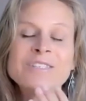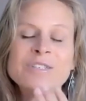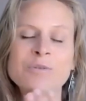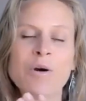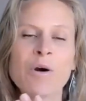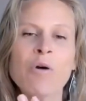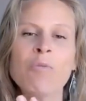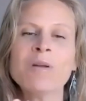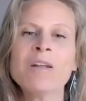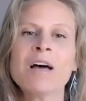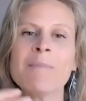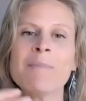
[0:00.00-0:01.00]
to
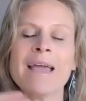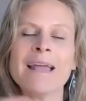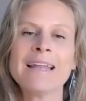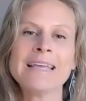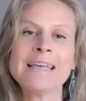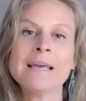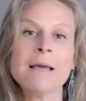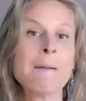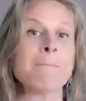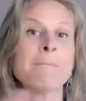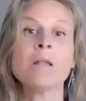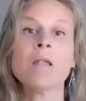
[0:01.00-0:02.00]
open up any
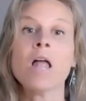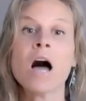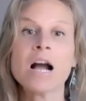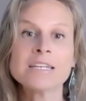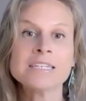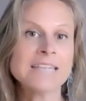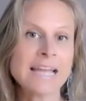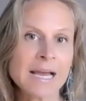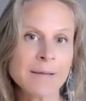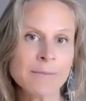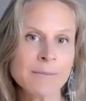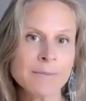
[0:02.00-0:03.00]
blocked
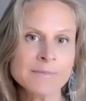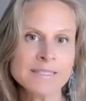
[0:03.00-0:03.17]
dams,